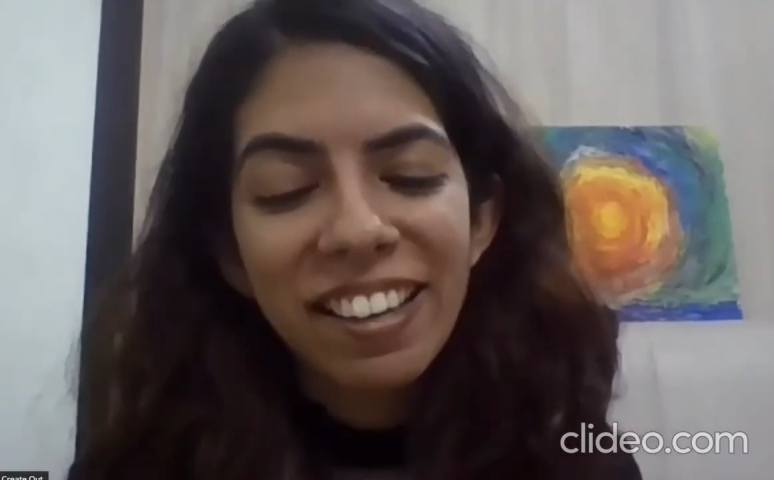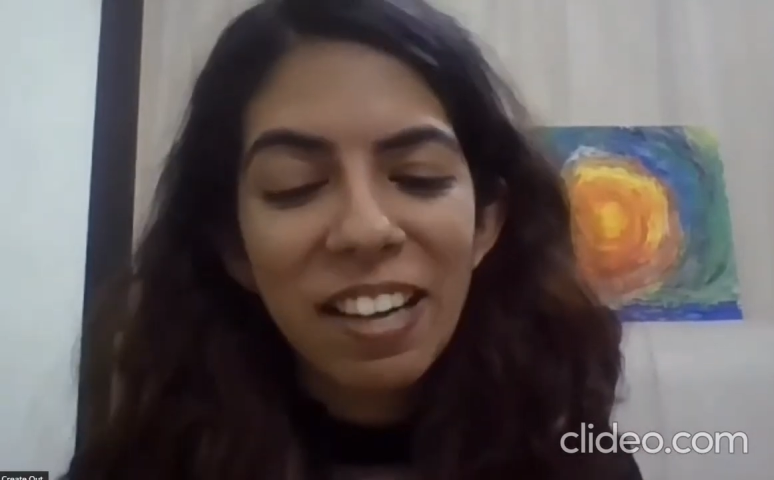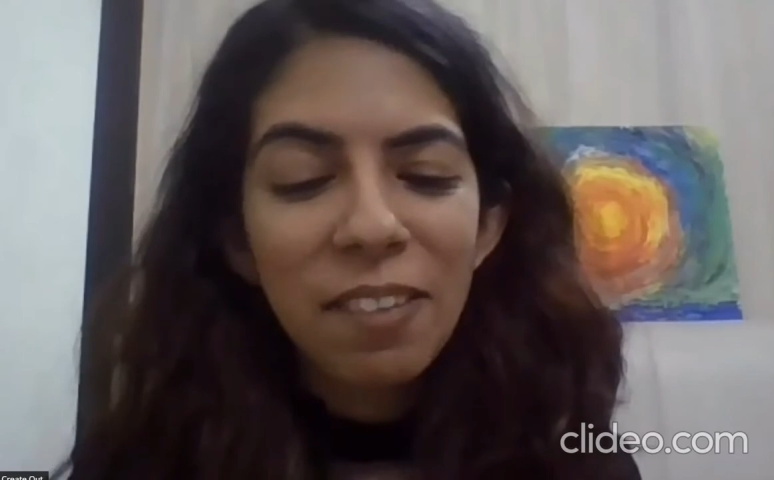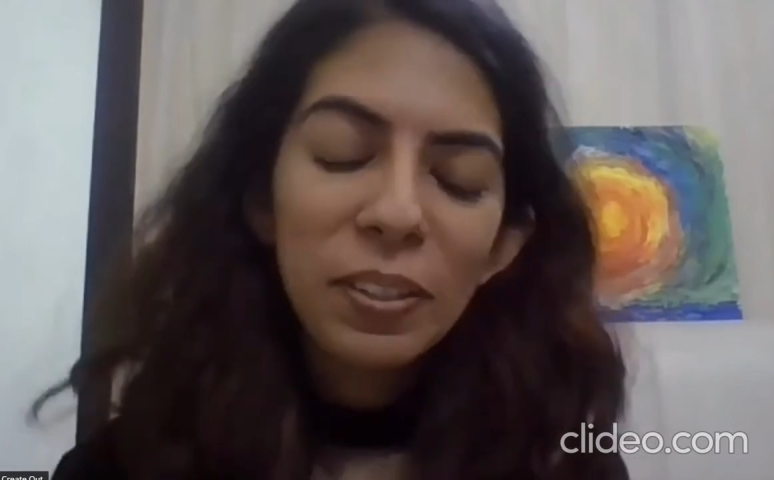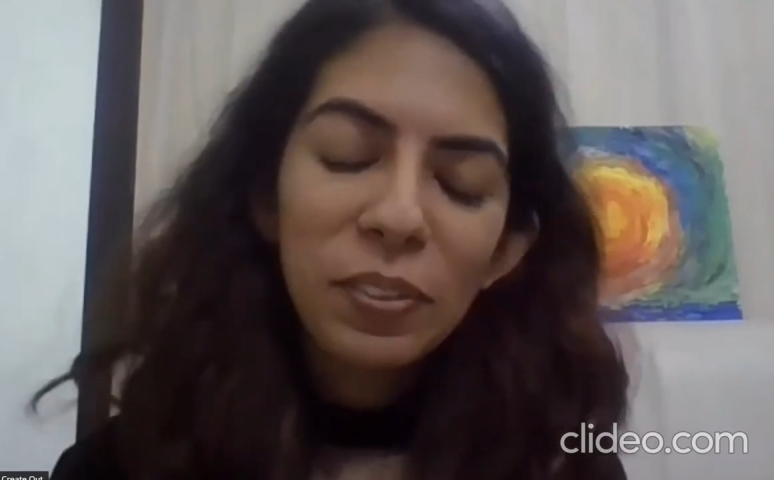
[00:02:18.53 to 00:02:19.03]

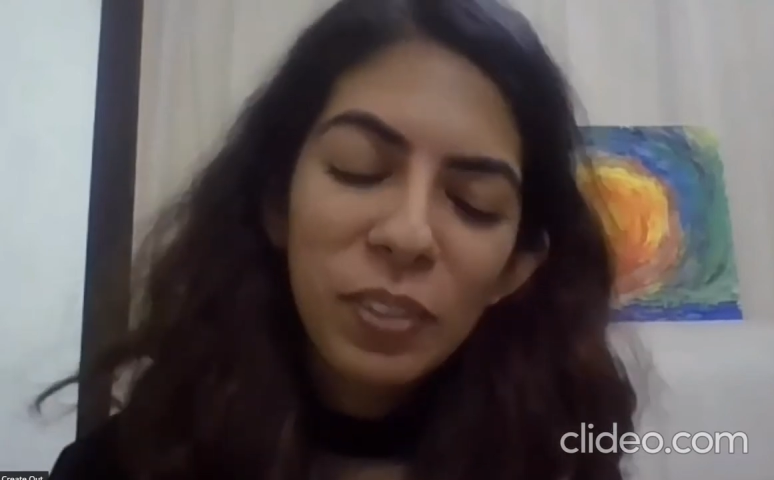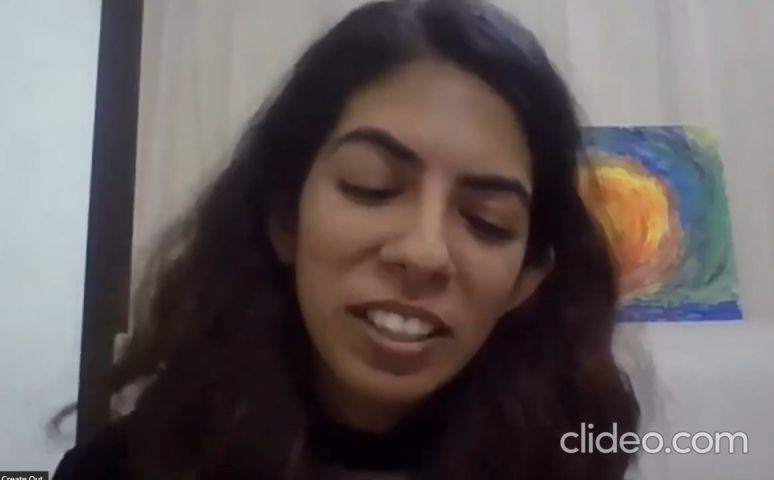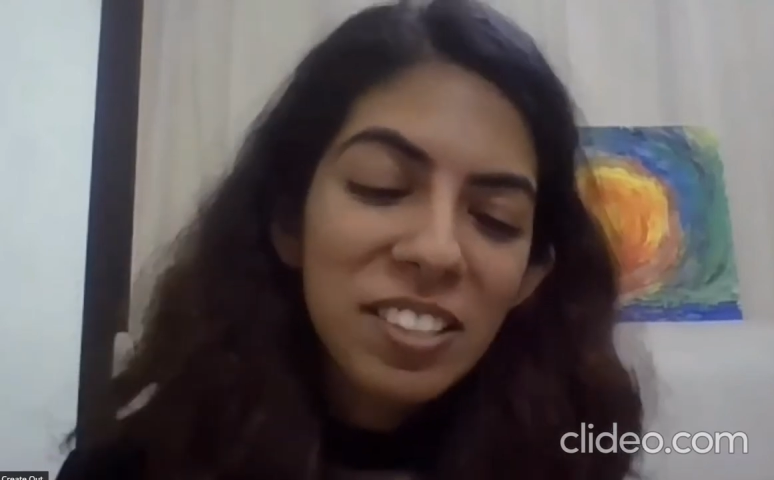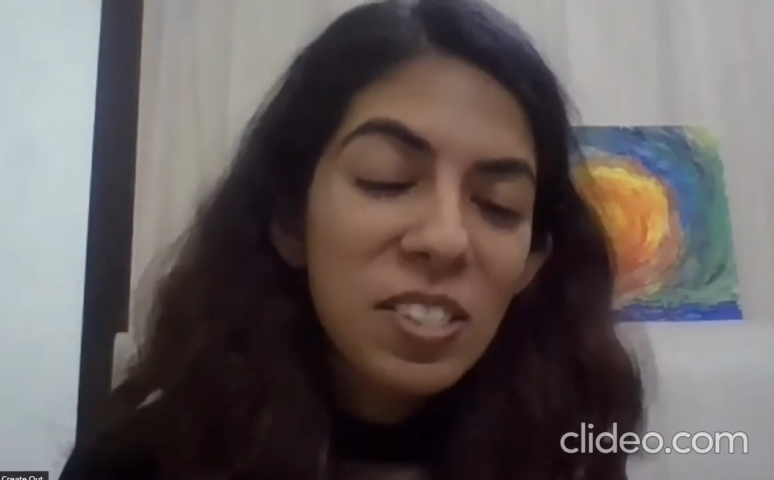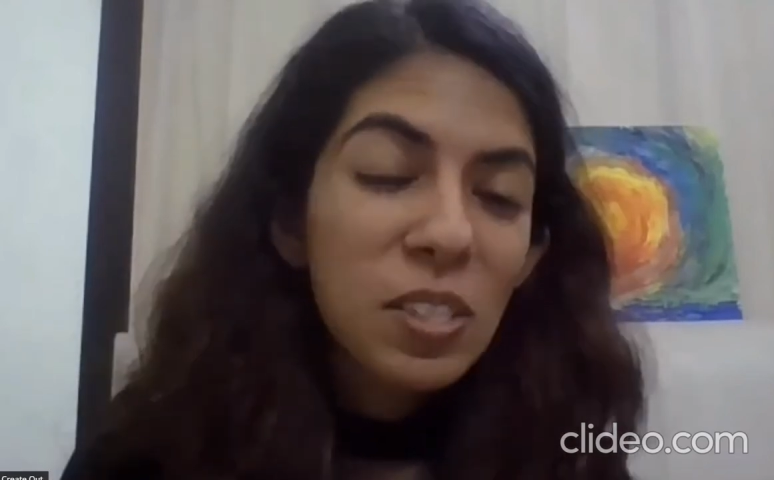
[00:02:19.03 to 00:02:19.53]
and I'm like, okay,
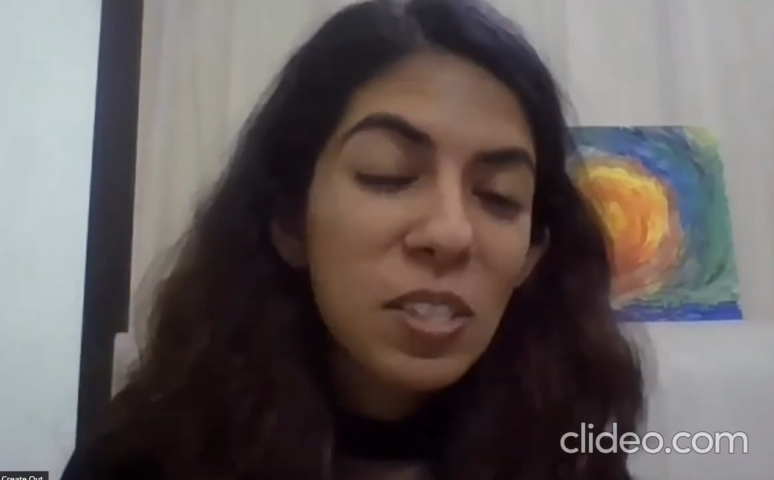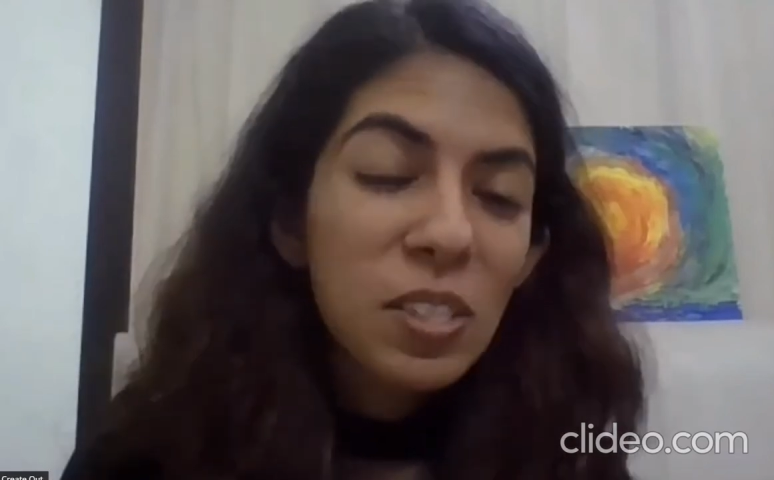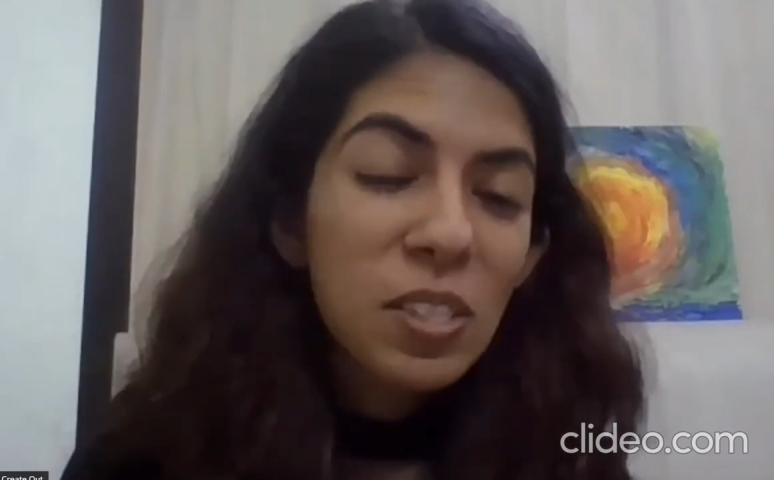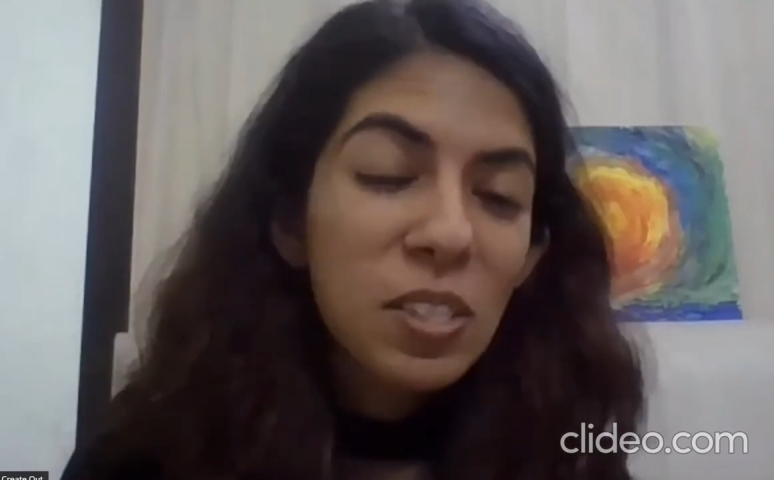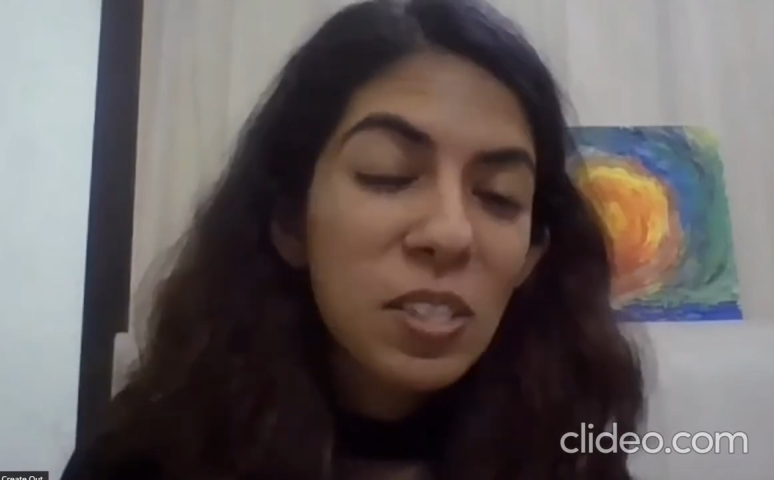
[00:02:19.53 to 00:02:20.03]
this is what
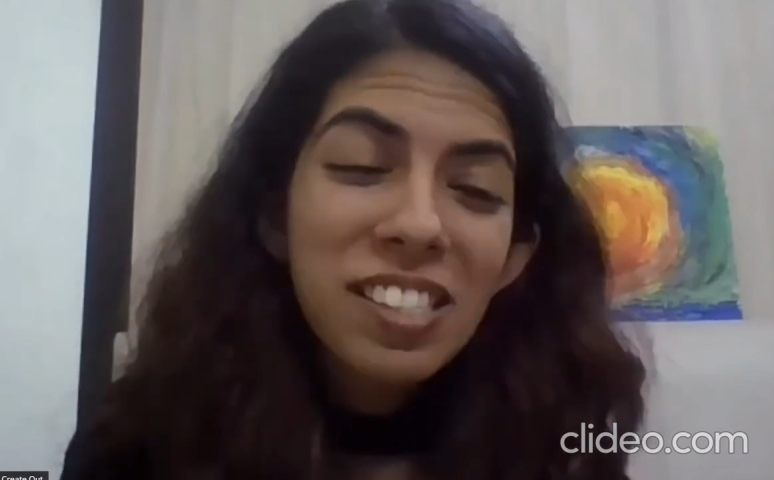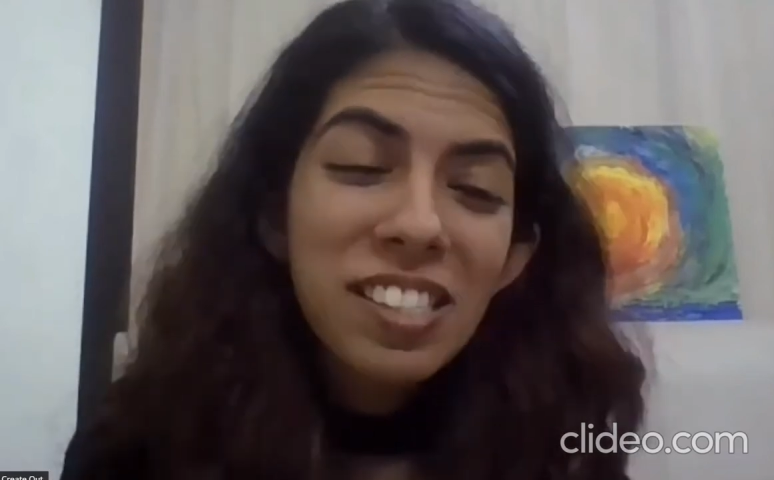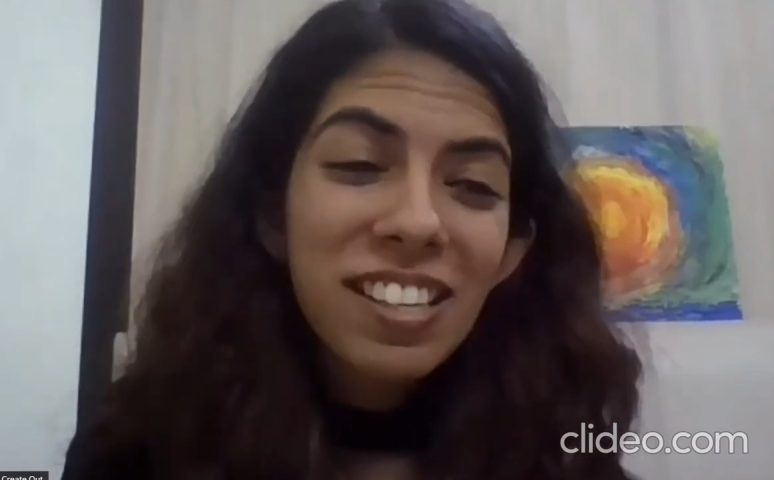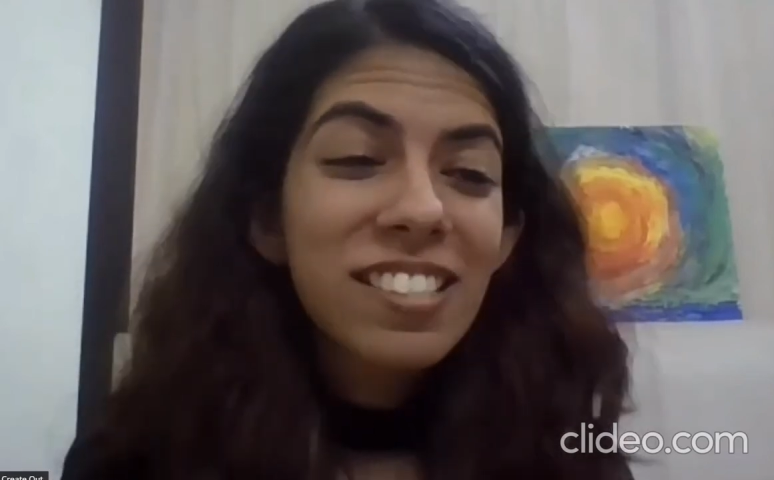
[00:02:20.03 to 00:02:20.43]
everyone says.